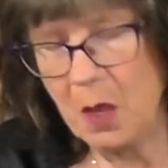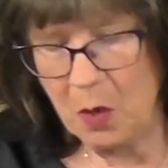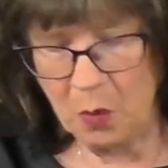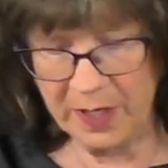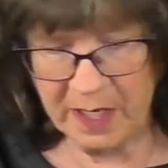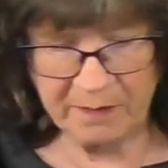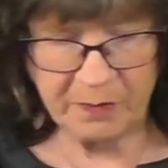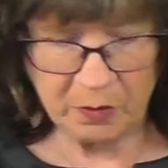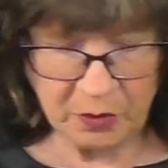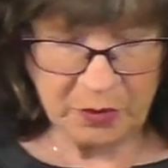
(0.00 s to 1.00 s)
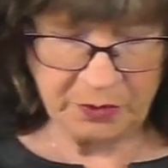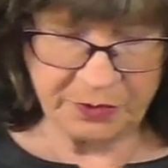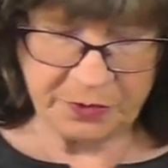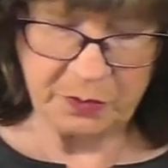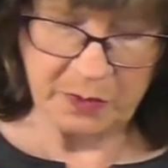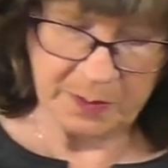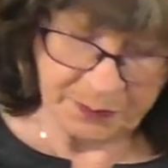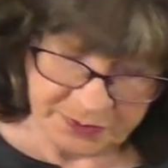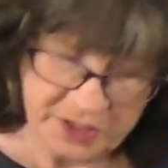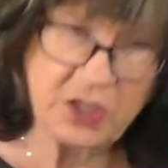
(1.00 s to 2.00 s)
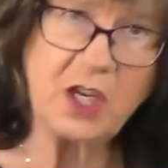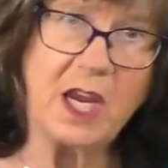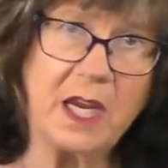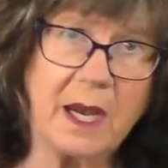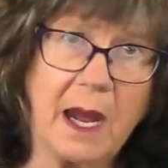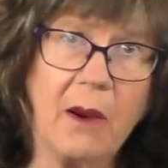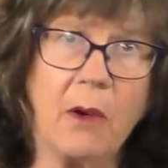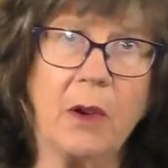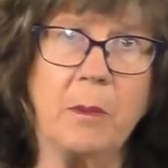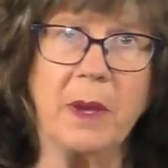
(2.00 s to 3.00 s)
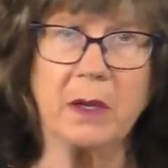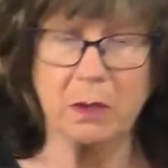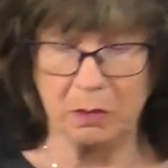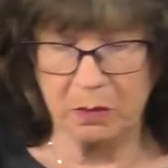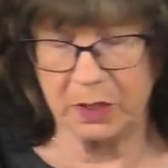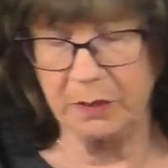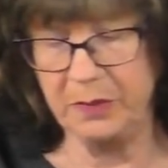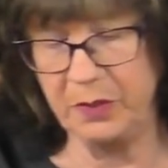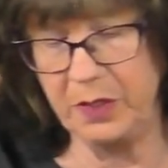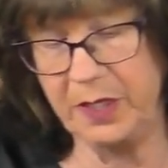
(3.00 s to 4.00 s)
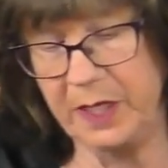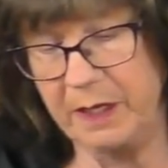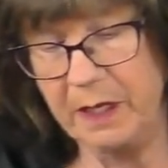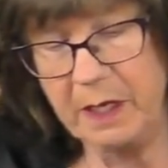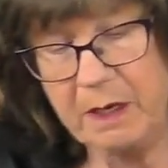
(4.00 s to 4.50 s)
We have learned to appreciate our medical community,